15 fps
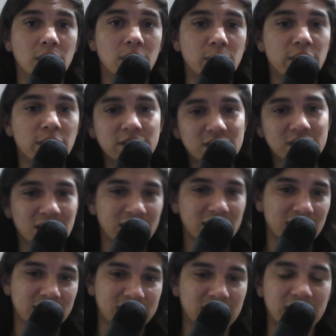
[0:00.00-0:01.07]
Because it's like
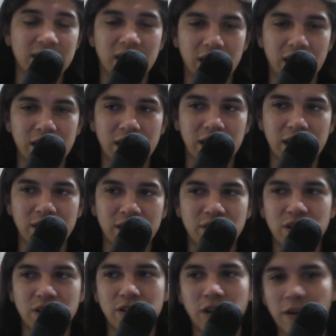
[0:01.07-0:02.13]
I said in a
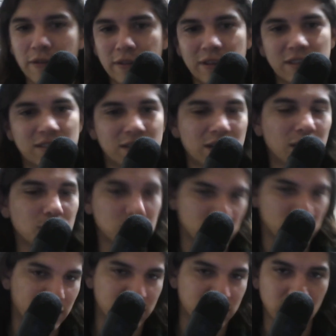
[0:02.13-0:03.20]
video I released a couple
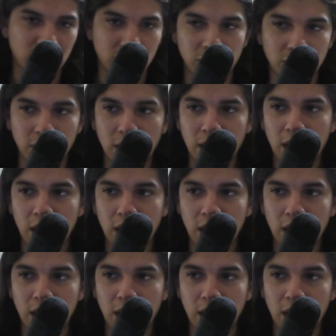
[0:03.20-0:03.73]
days ago,